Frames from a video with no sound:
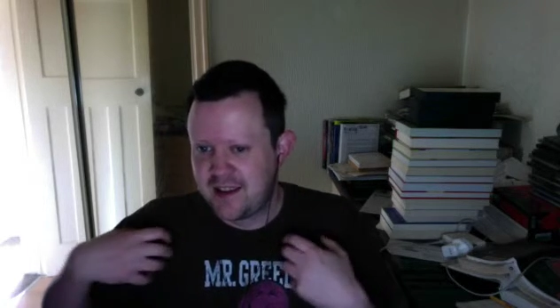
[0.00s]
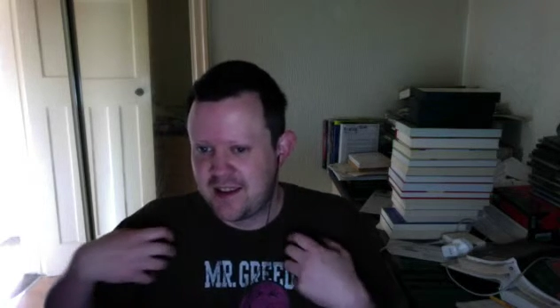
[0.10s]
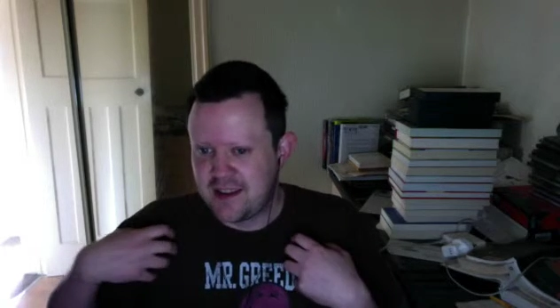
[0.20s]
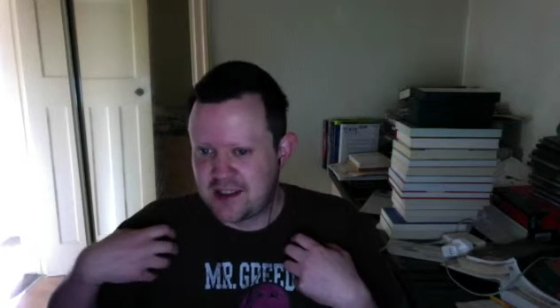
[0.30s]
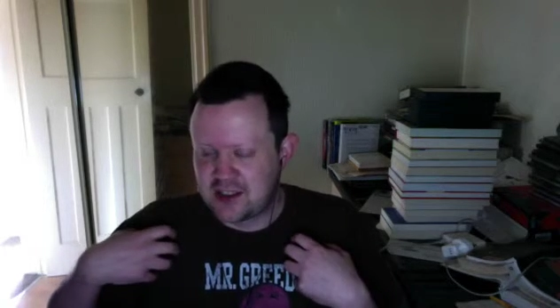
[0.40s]

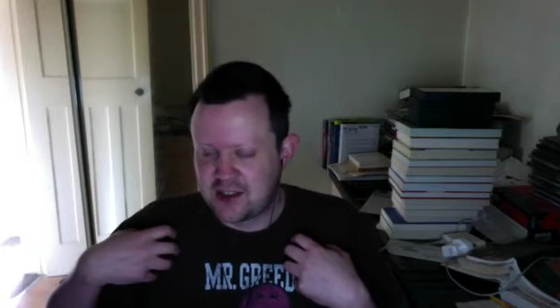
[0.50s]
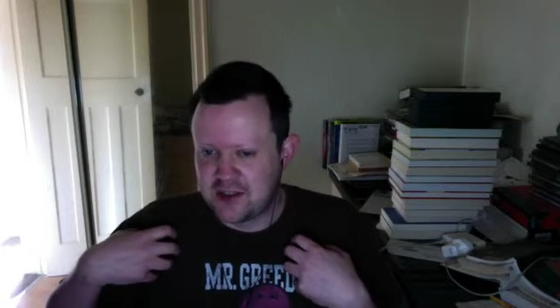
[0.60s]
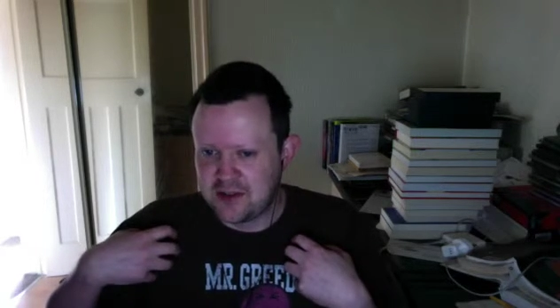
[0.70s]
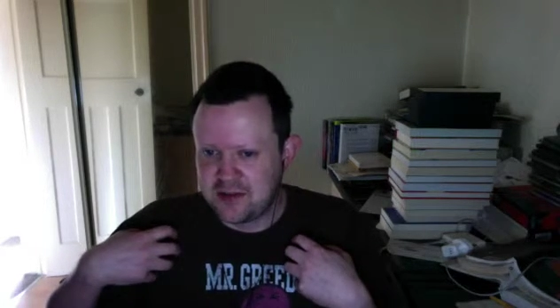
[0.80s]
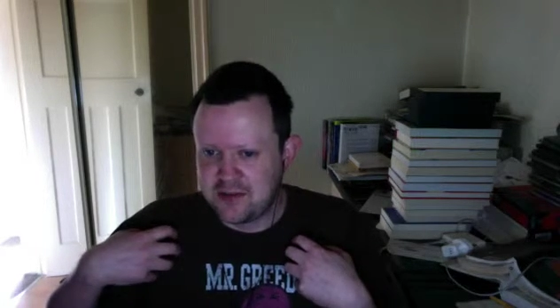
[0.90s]
is
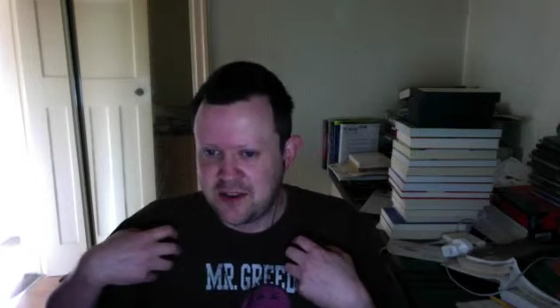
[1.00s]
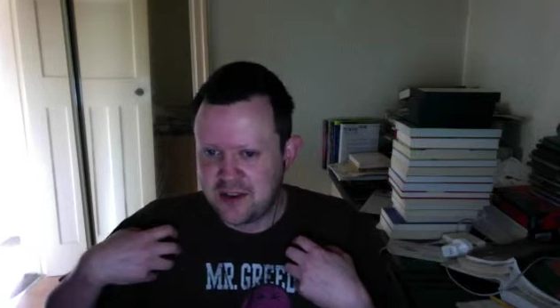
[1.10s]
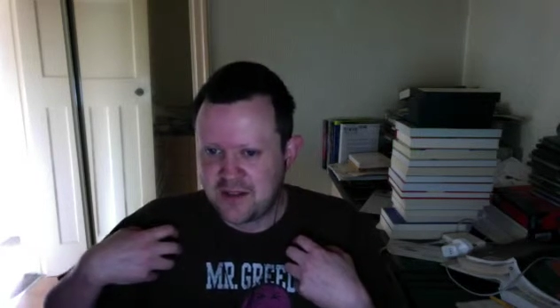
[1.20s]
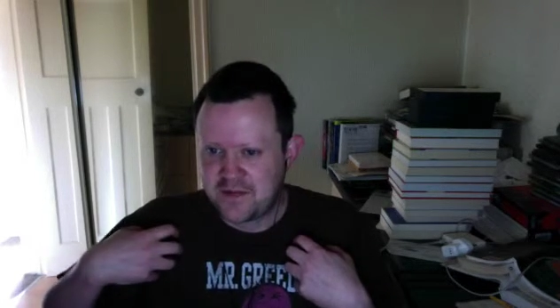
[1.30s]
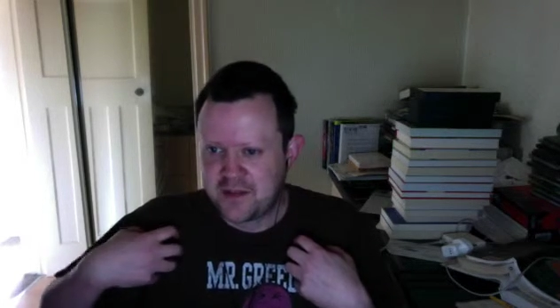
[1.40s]
to
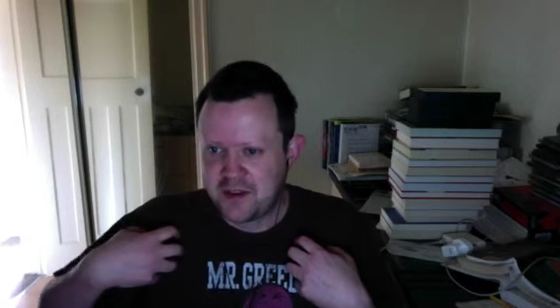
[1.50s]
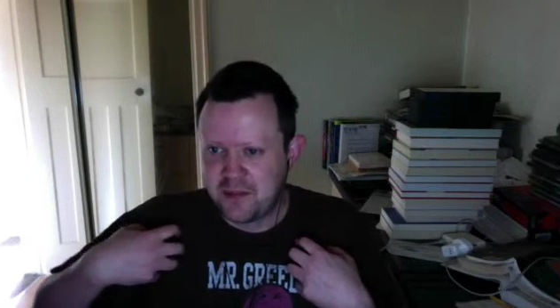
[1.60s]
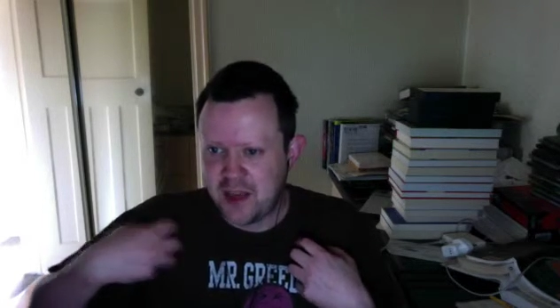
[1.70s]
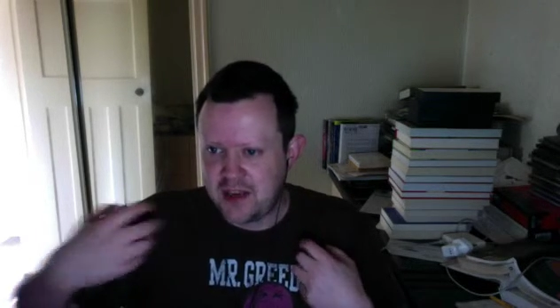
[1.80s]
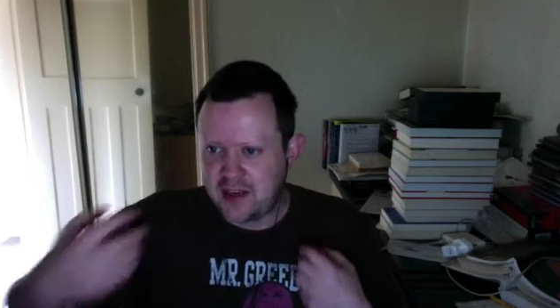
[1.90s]

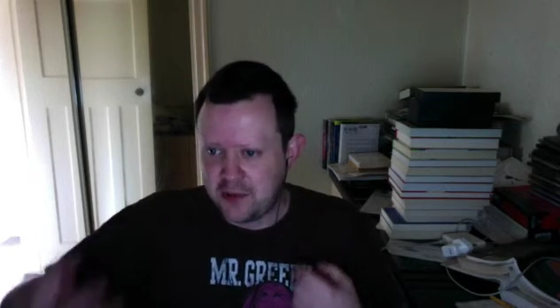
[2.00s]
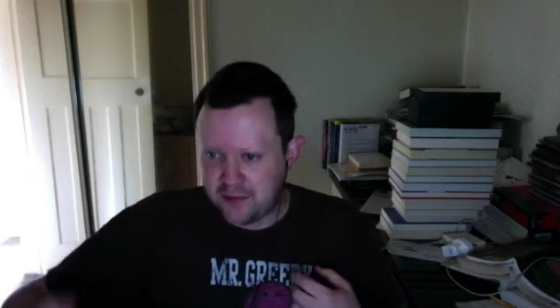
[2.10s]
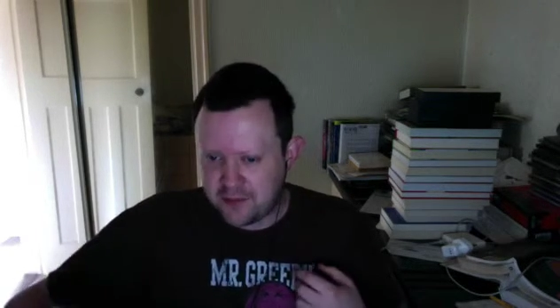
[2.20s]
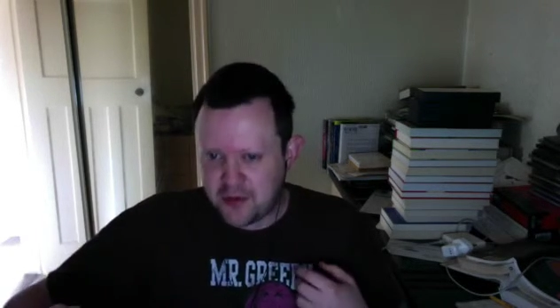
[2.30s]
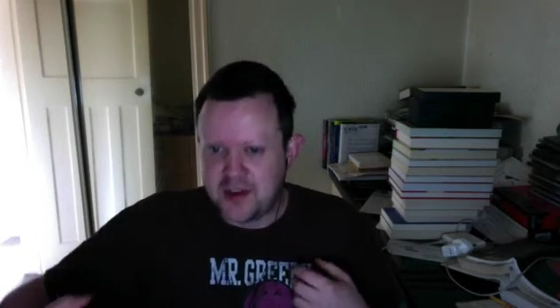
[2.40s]
make
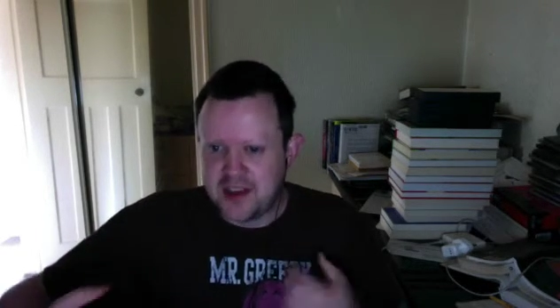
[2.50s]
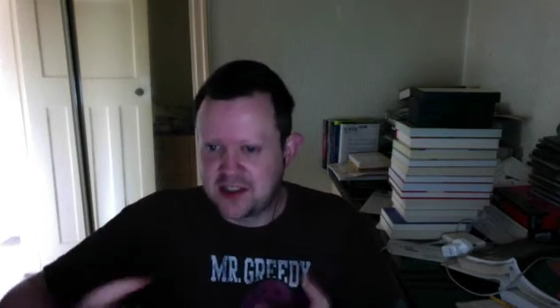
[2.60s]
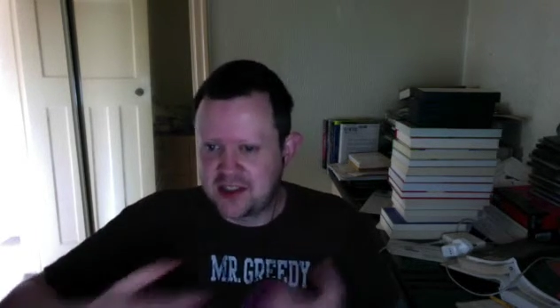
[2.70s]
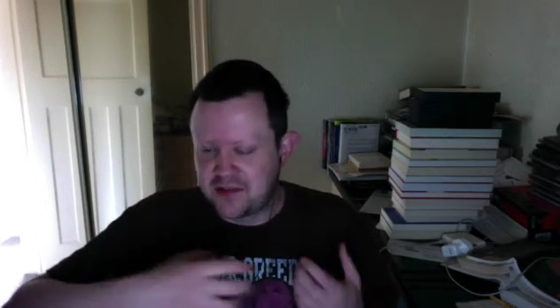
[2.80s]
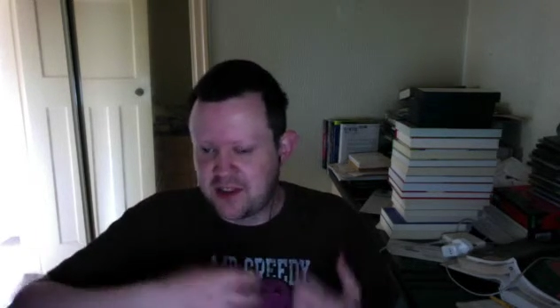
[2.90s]
enough money
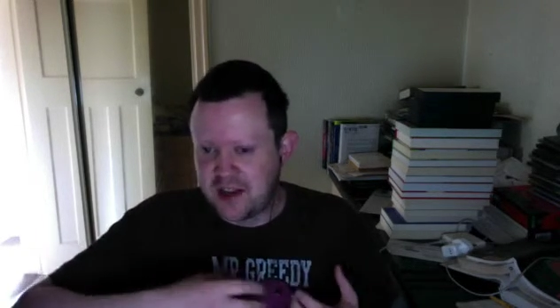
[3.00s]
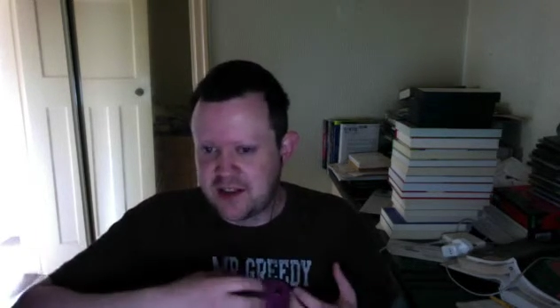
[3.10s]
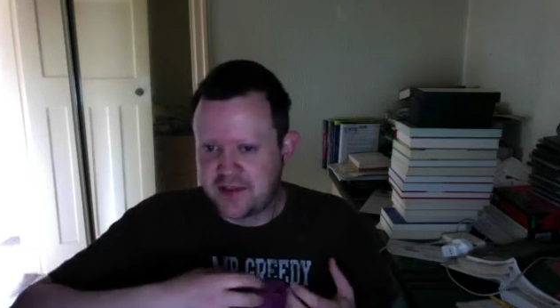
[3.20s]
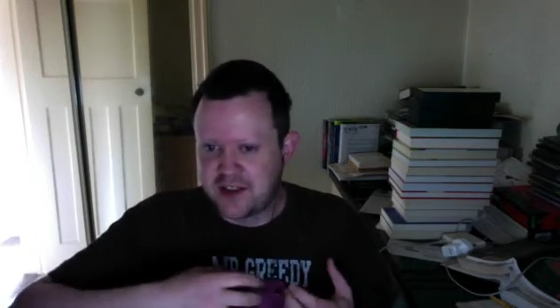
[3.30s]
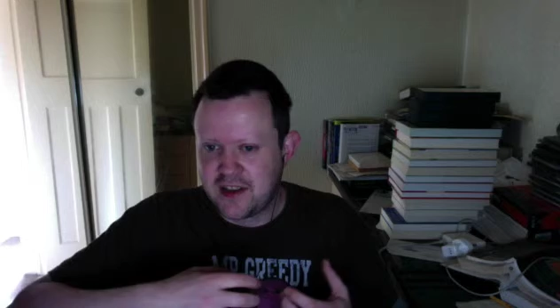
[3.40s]
to
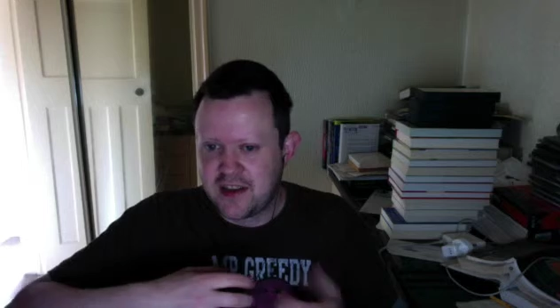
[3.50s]
survive.